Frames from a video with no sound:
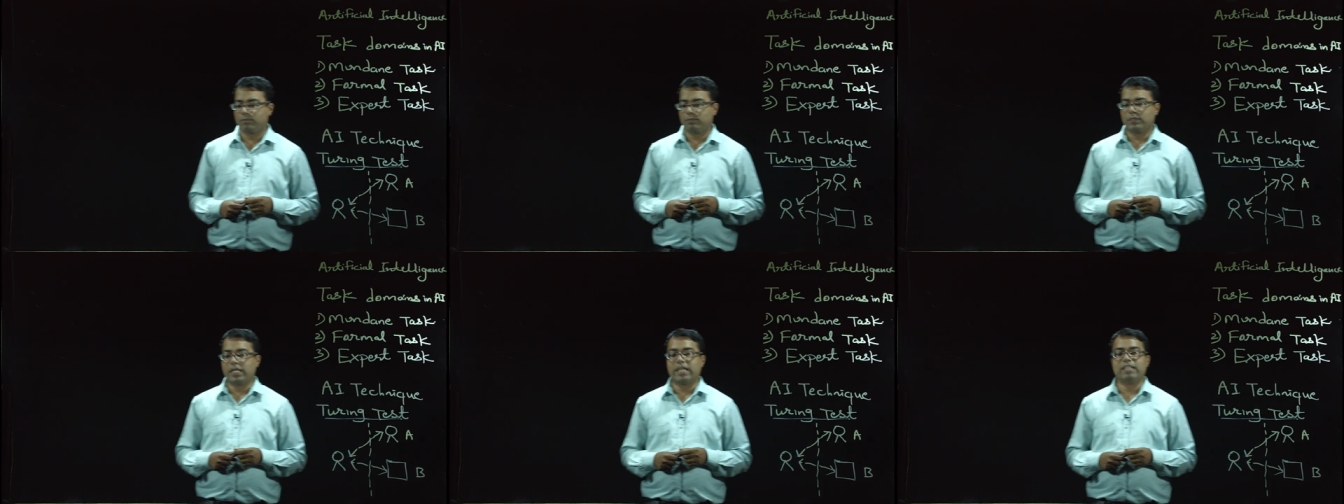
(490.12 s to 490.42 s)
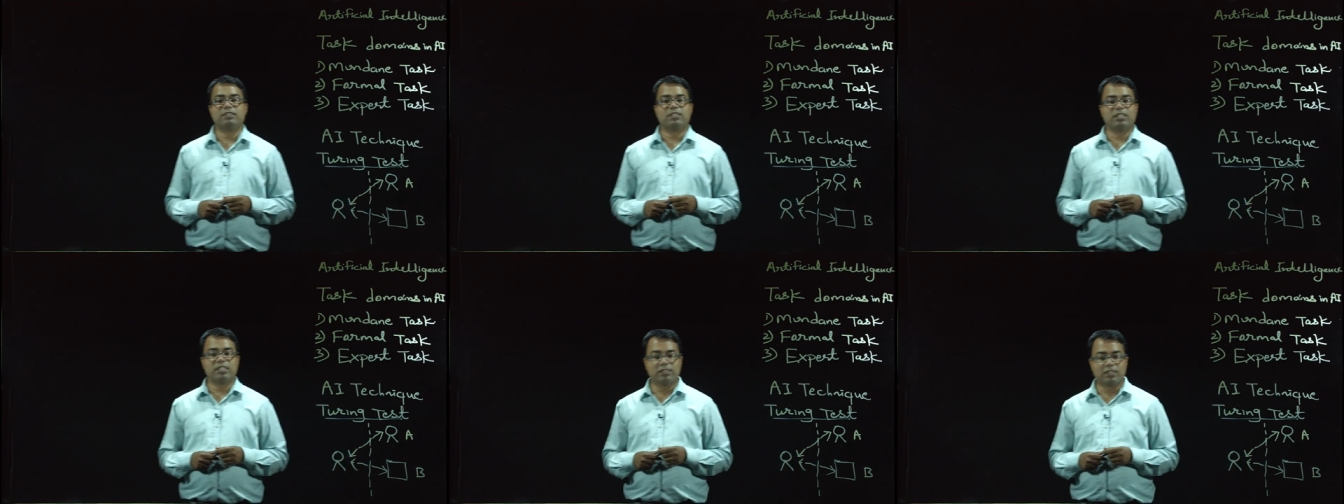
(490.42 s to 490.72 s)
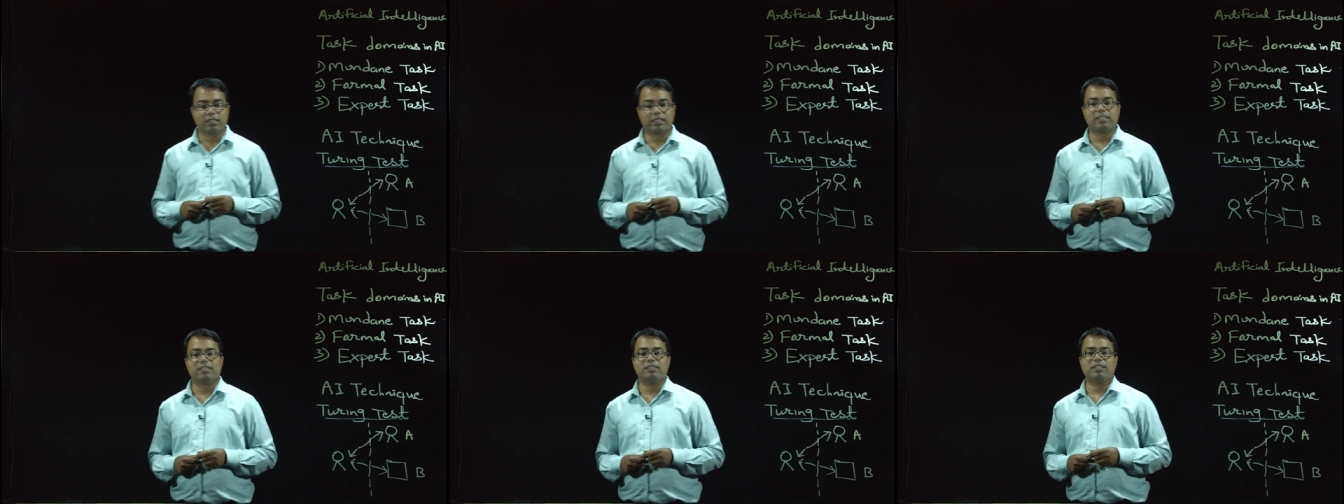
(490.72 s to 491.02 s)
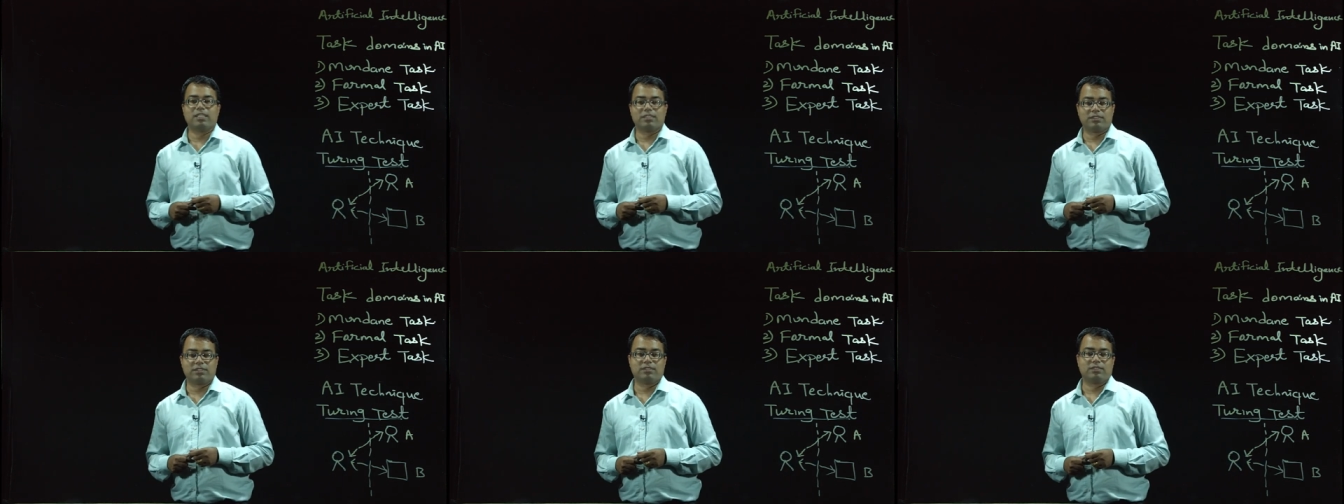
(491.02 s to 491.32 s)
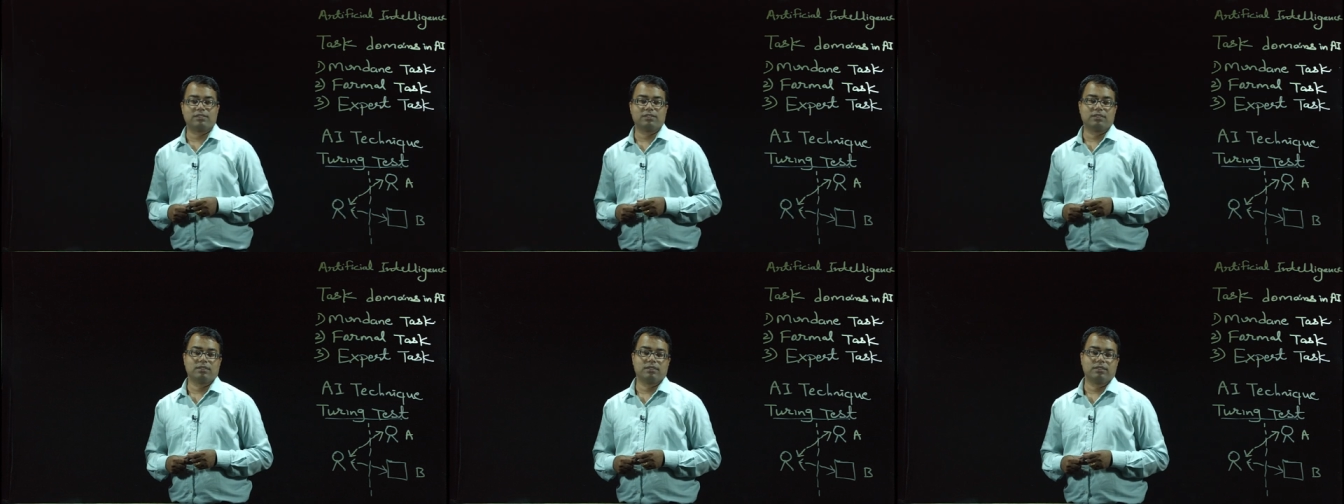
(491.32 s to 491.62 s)
The answer is again
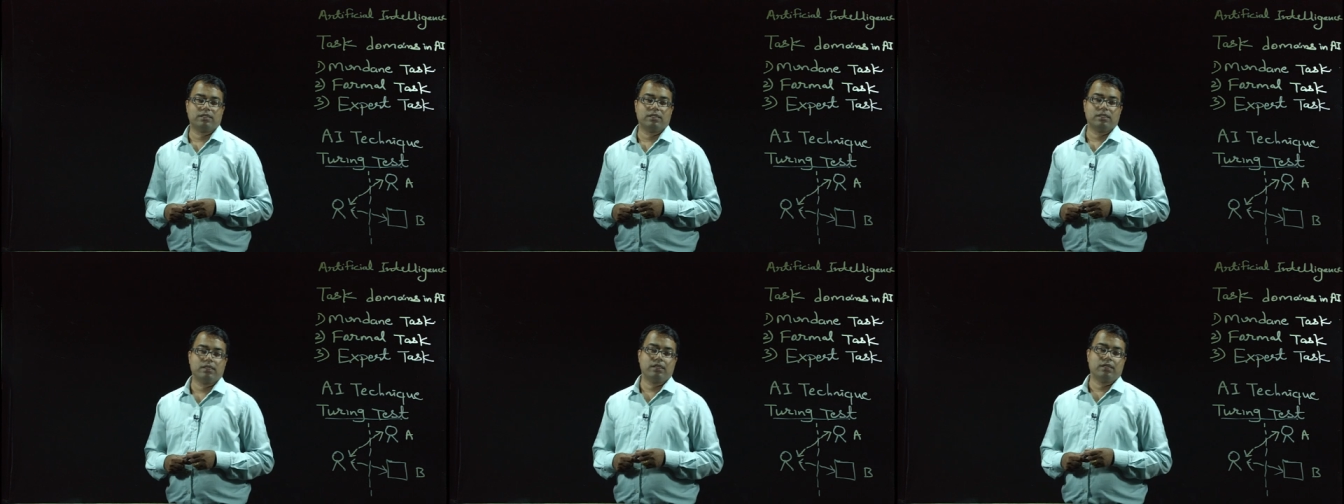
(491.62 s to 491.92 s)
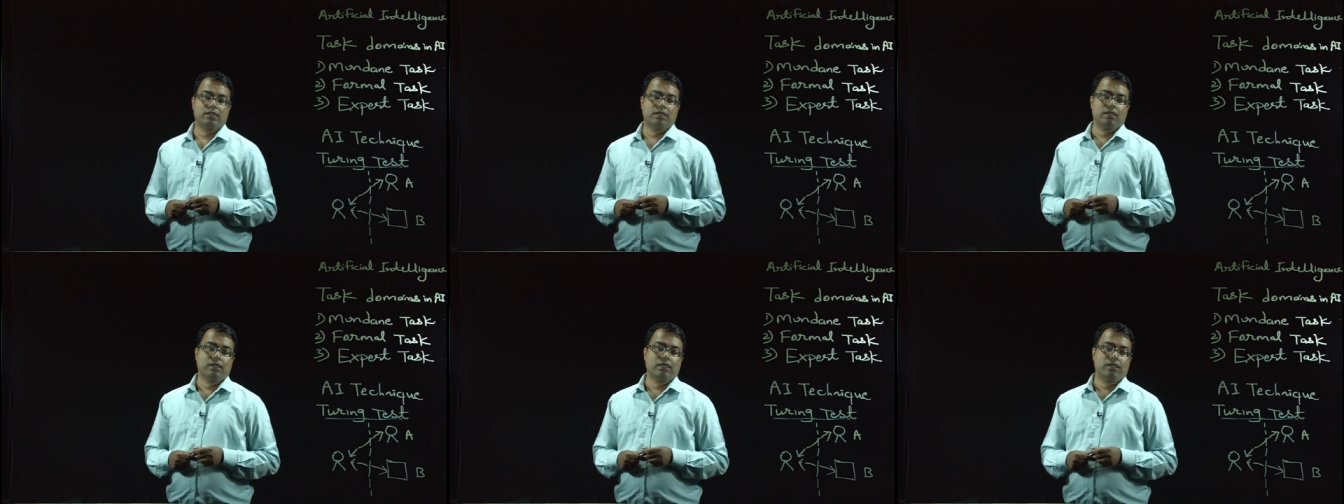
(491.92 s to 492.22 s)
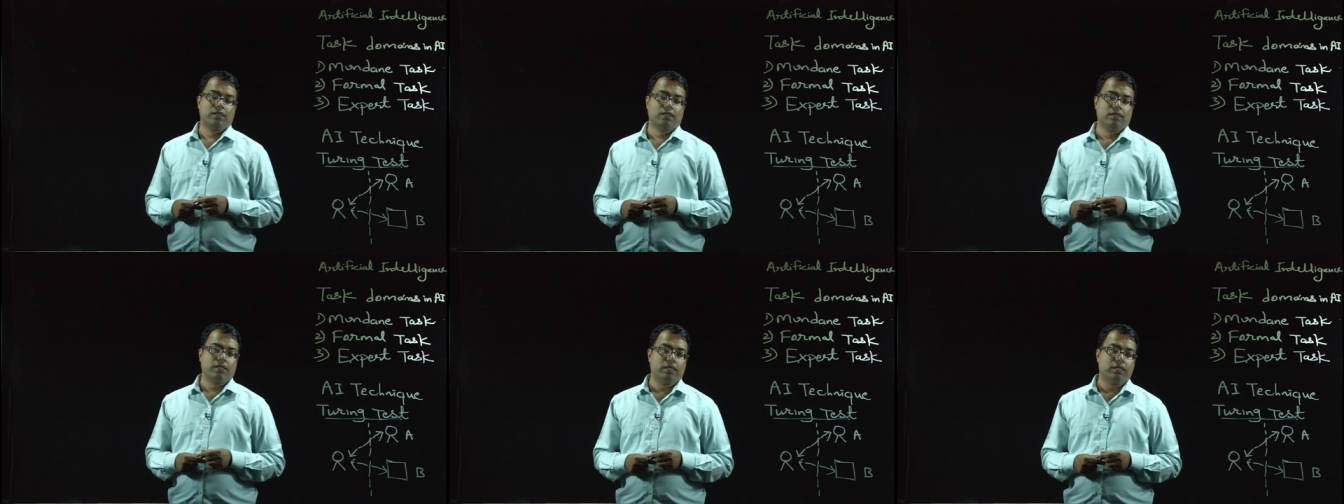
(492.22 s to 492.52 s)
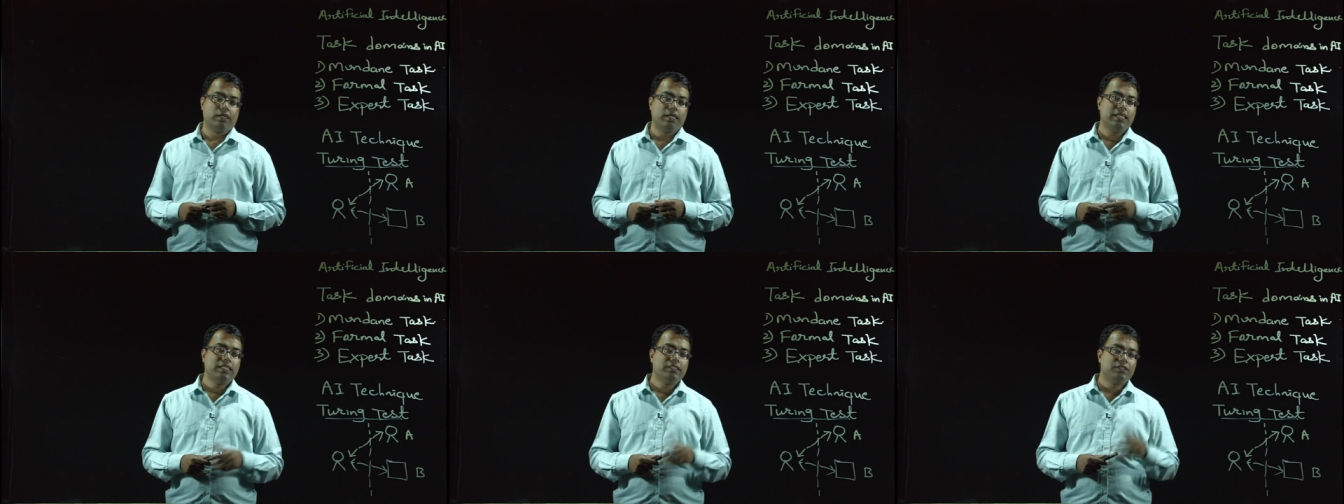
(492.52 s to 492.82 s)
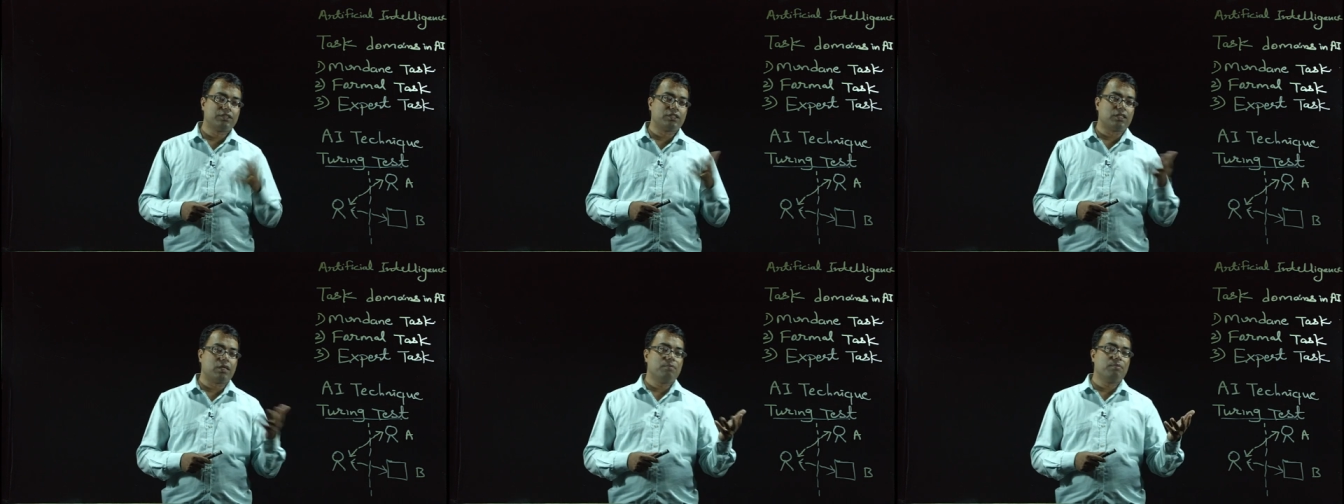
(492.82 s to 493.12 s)
yes in
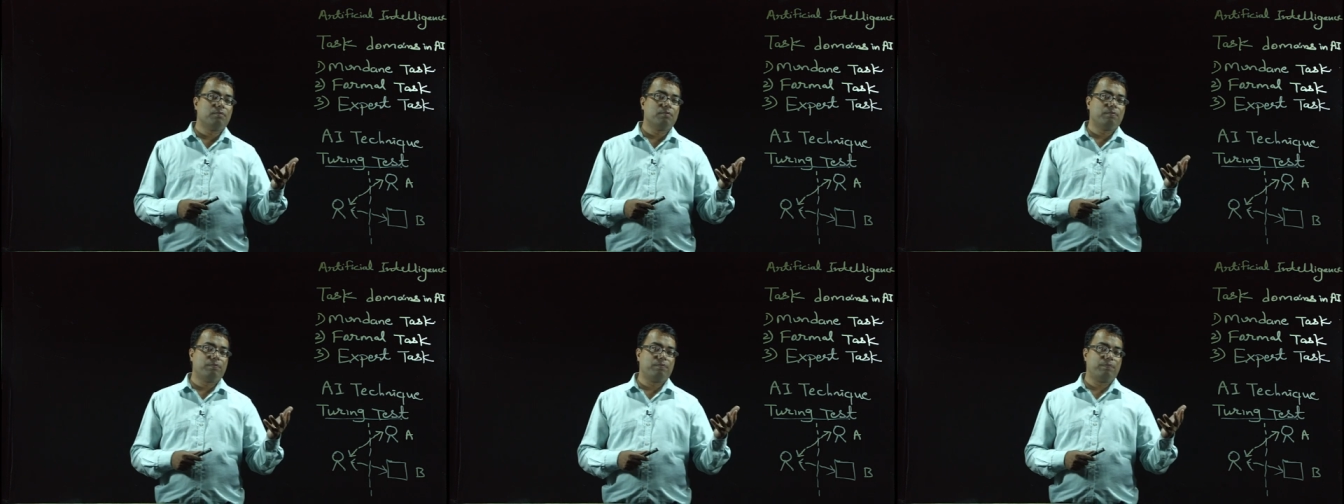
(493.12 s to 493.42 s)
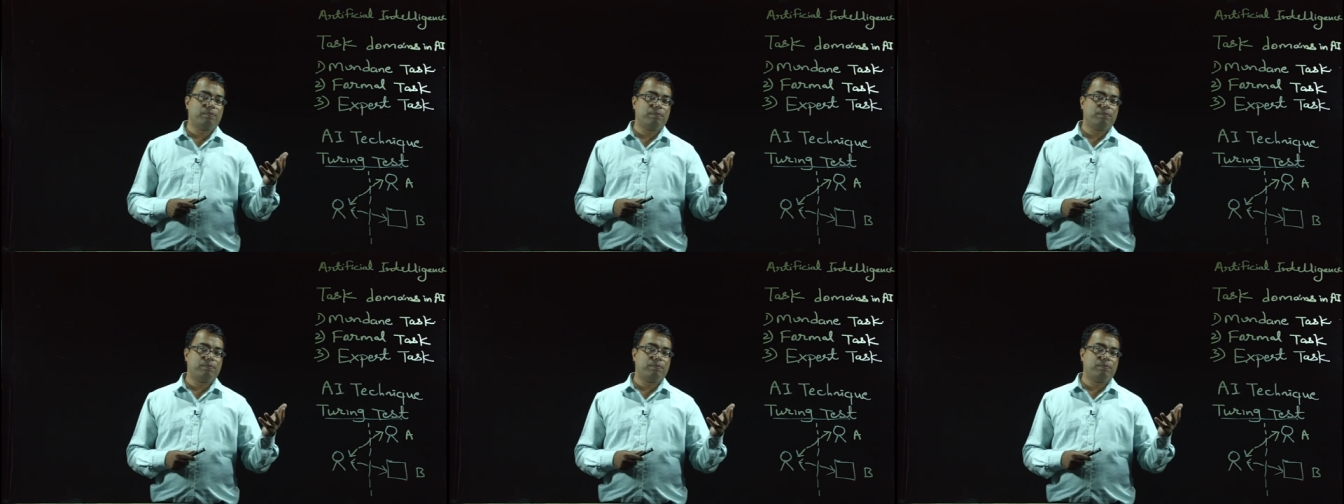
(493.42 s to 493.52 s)
some